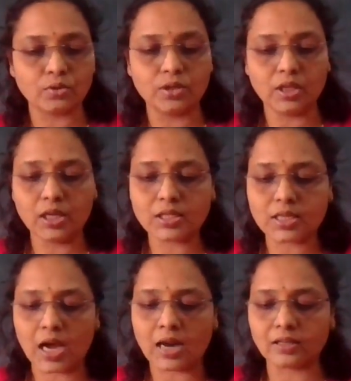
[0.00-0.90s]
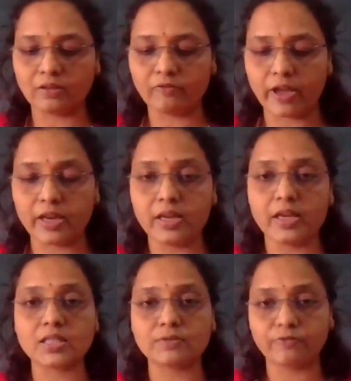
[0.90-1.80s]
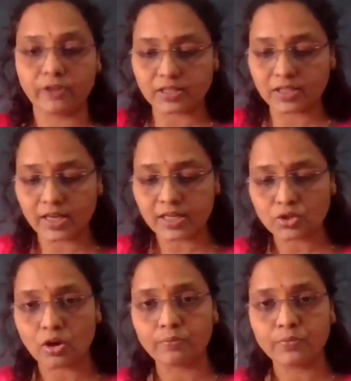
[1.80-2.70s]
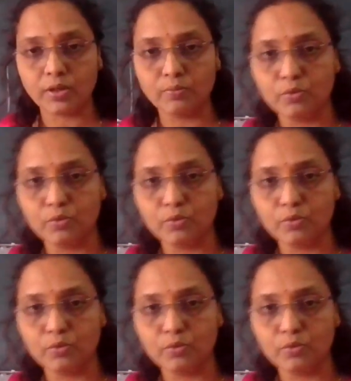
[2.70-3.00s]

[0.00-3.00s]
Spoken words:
So these are the various phases of the